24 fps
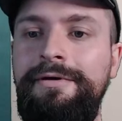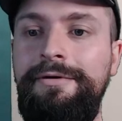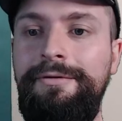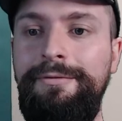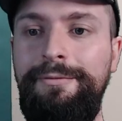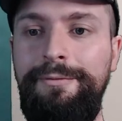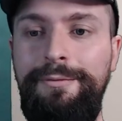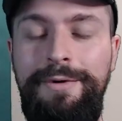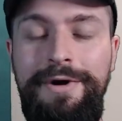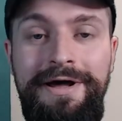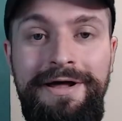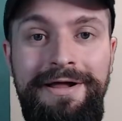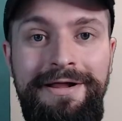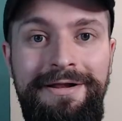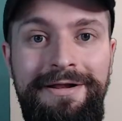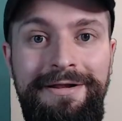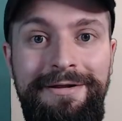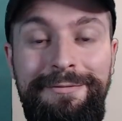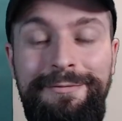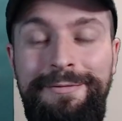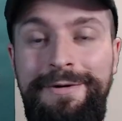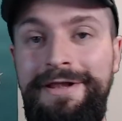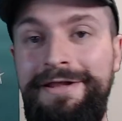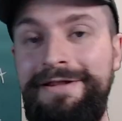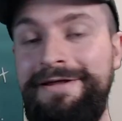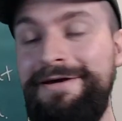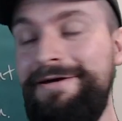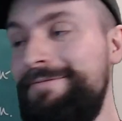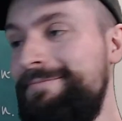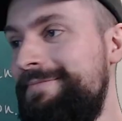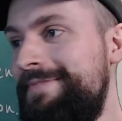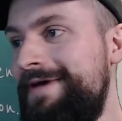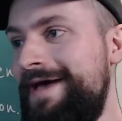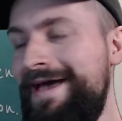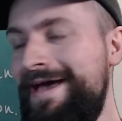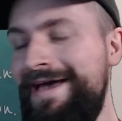Well,
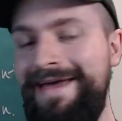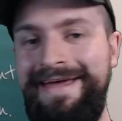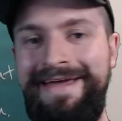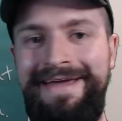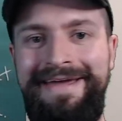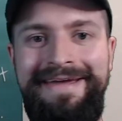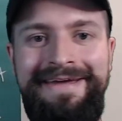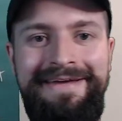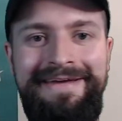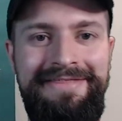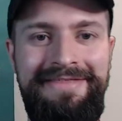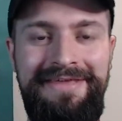welcome. Hey,